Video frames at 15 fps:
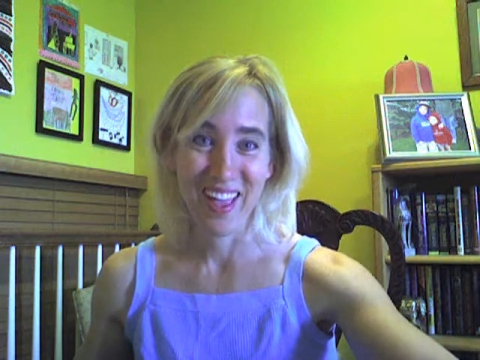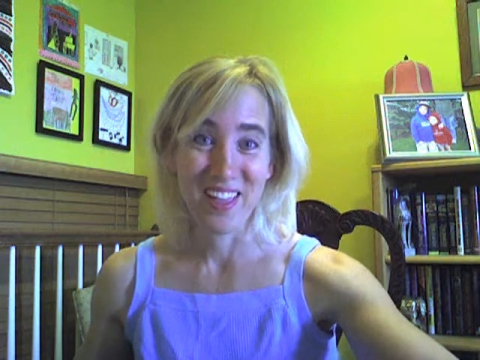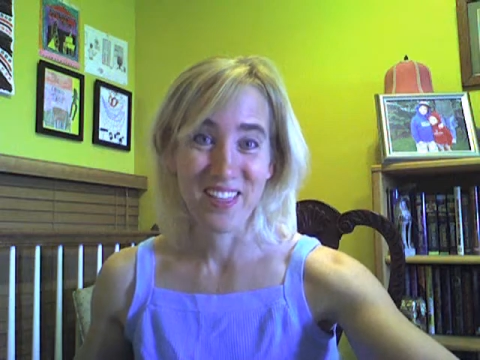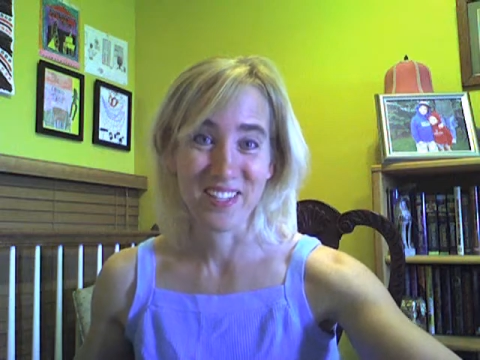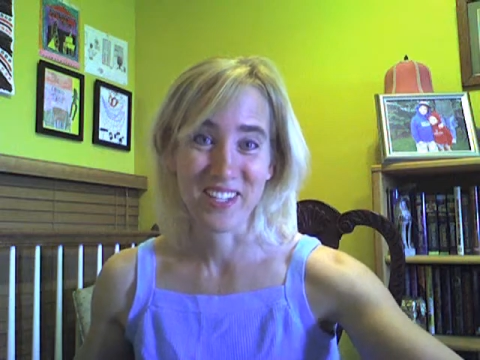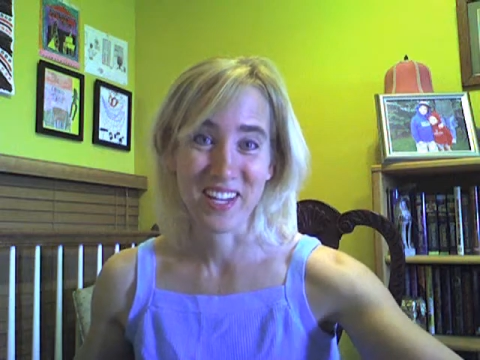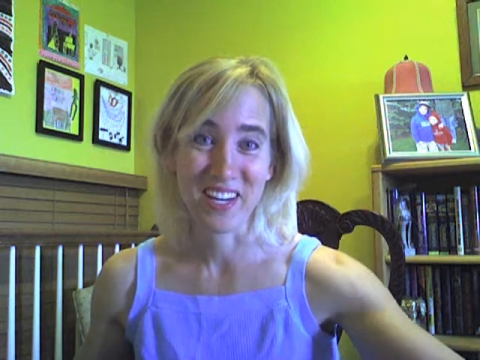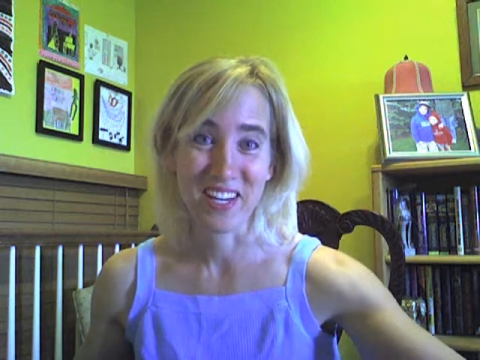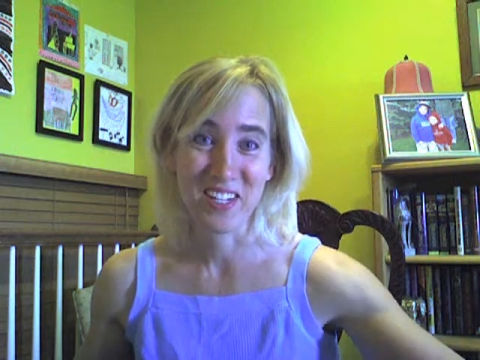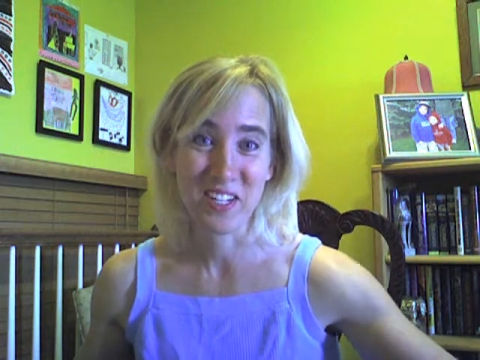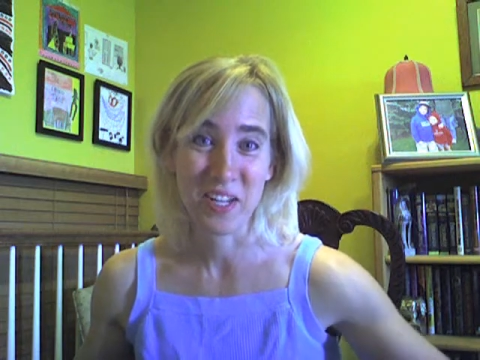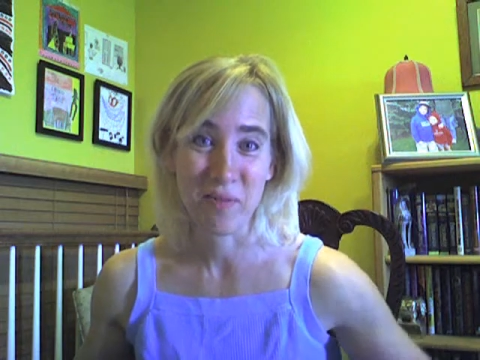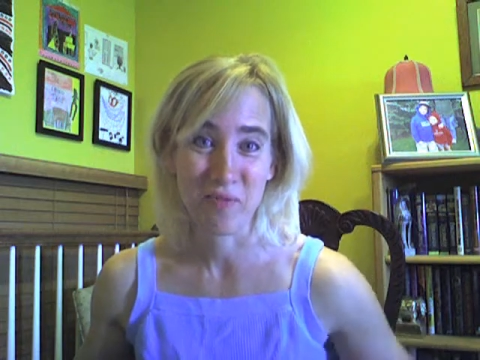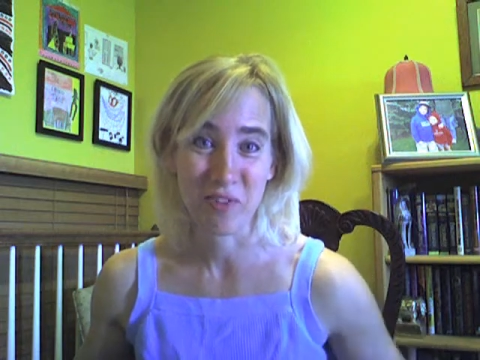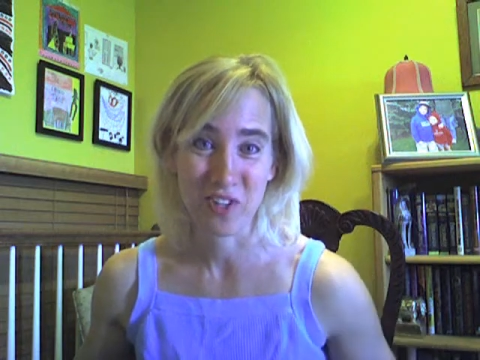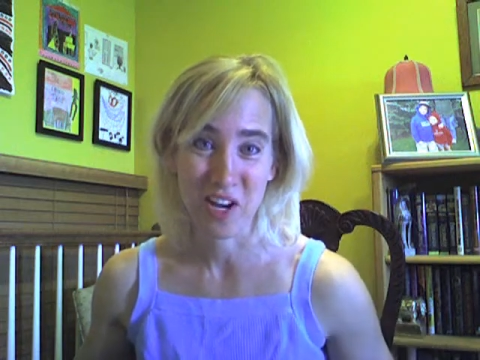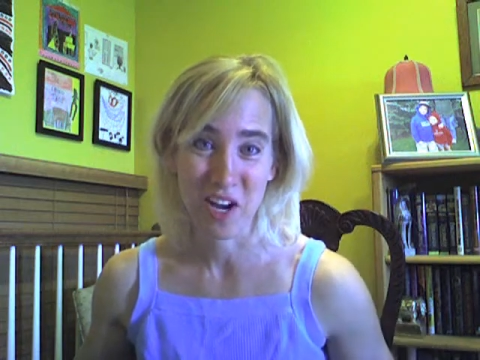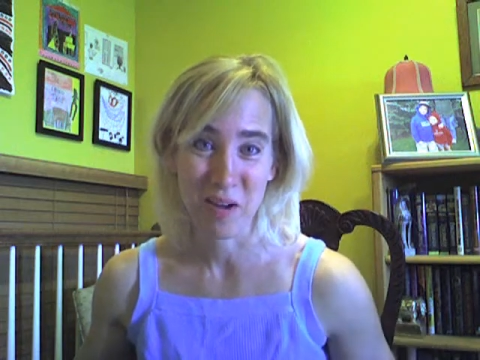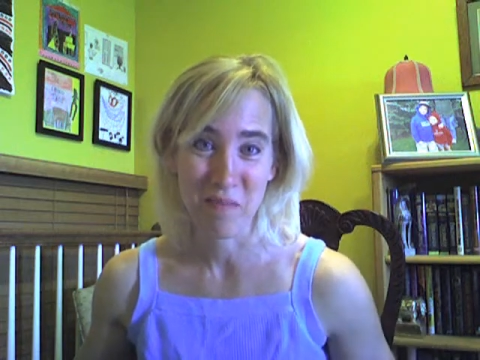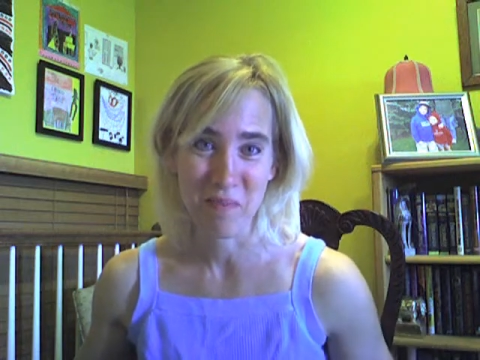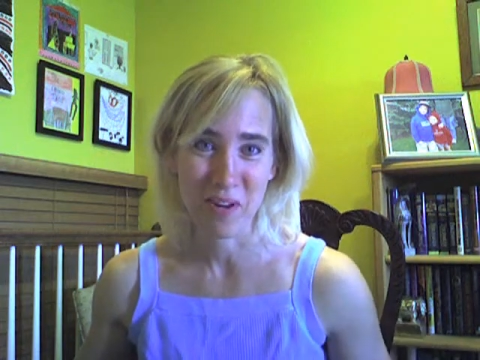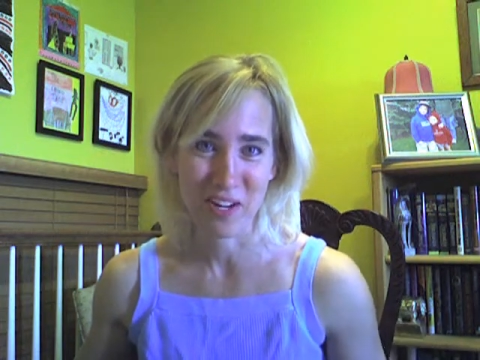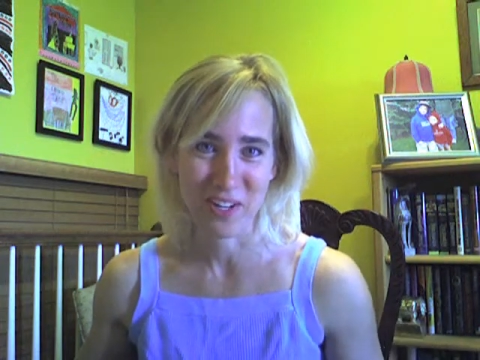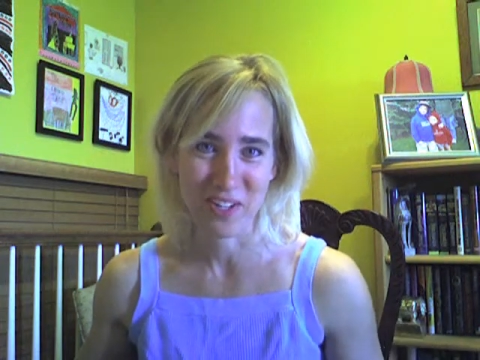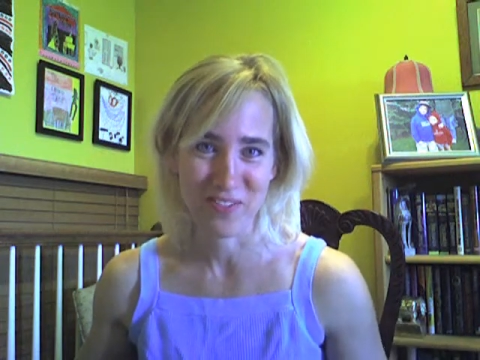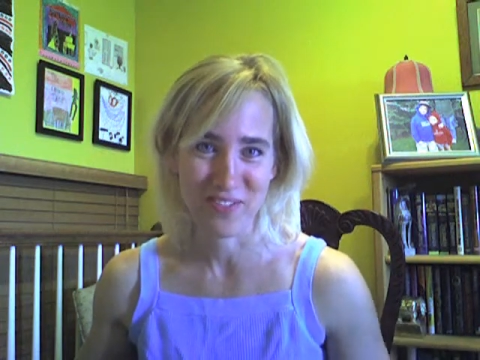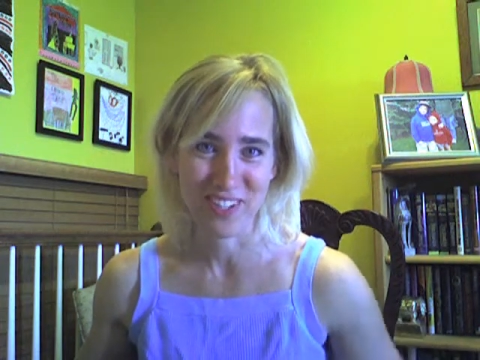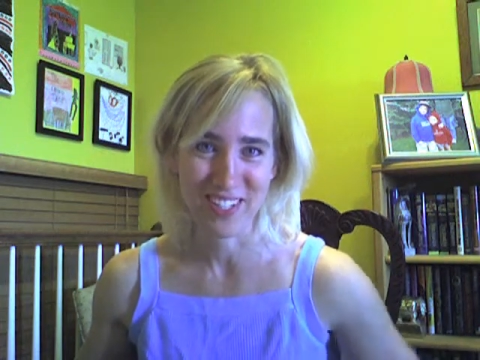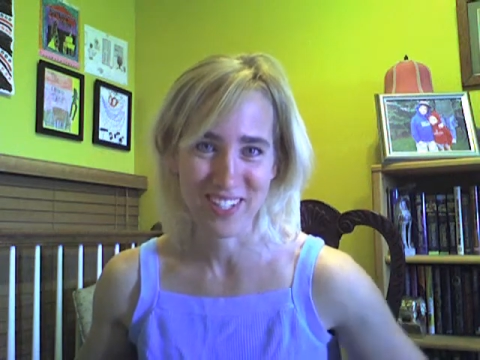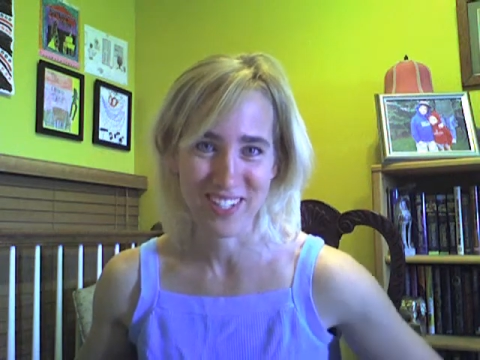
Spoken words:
The second tip for time management